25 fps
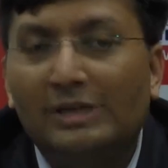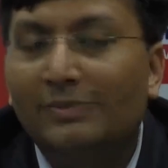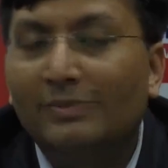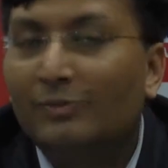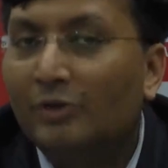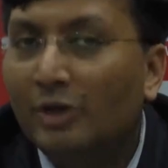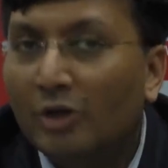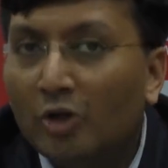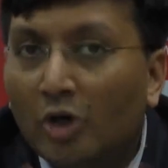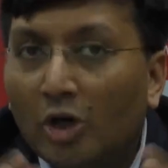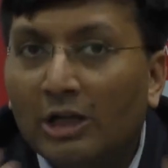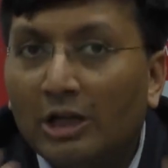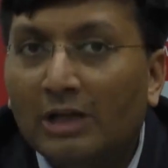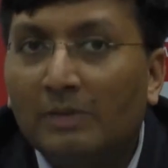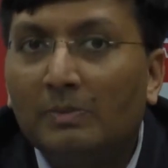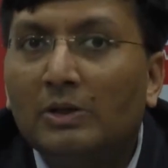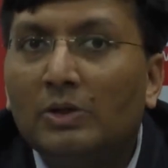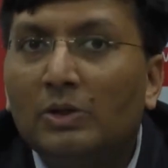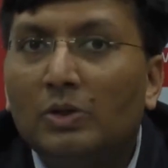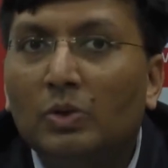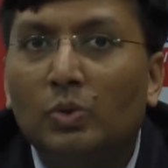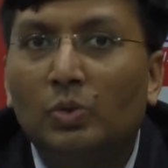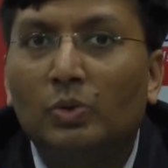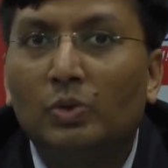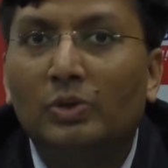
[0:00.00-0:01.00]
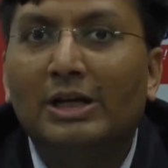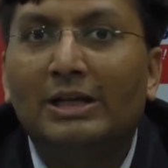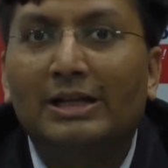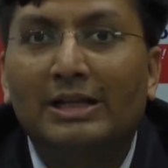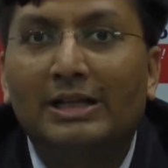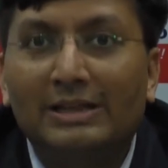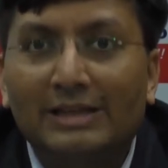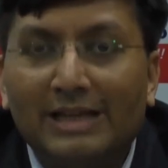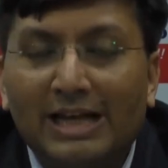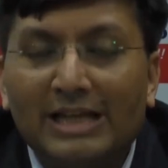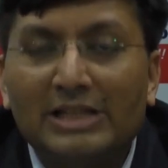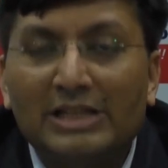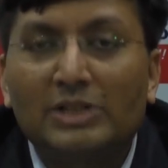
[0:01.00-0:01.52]
You're not able to do that,
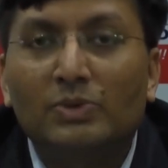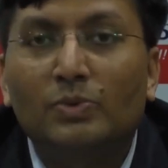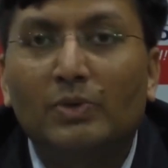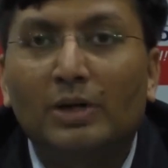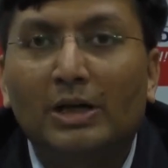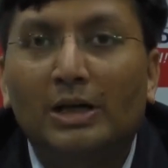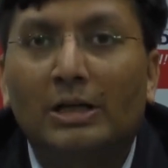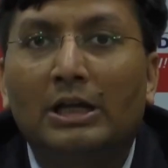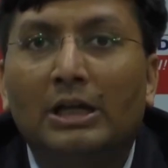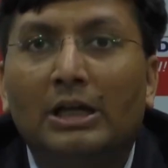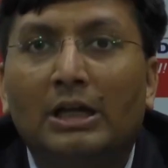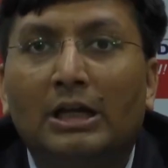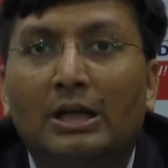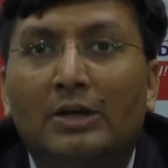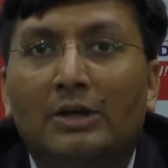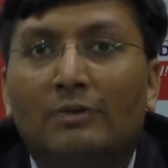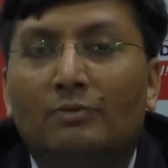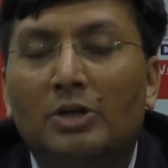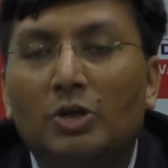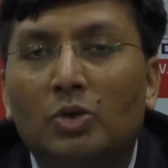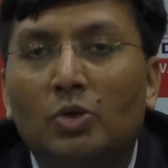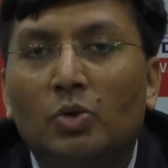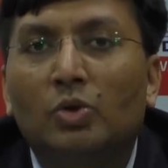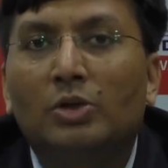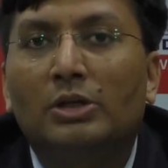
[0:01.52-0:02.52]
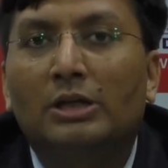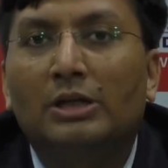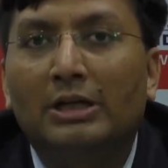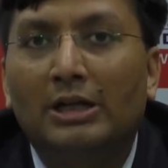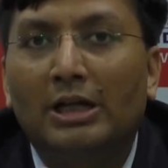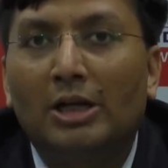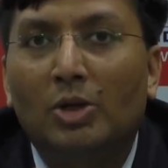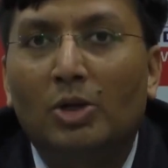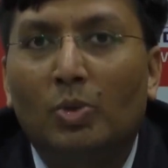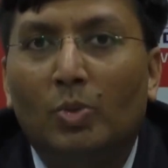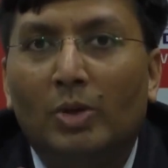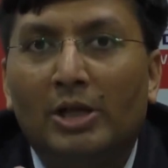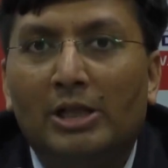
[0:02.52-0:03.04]
and that's where we don't
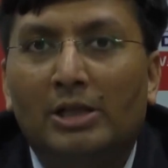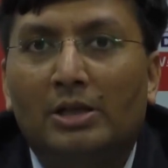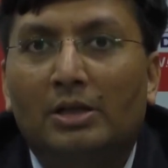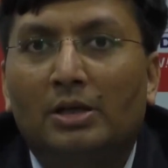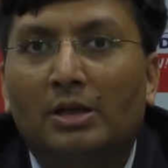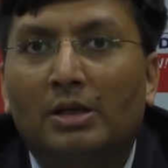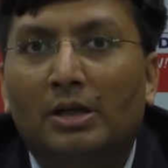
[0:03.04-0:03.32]
create wealth.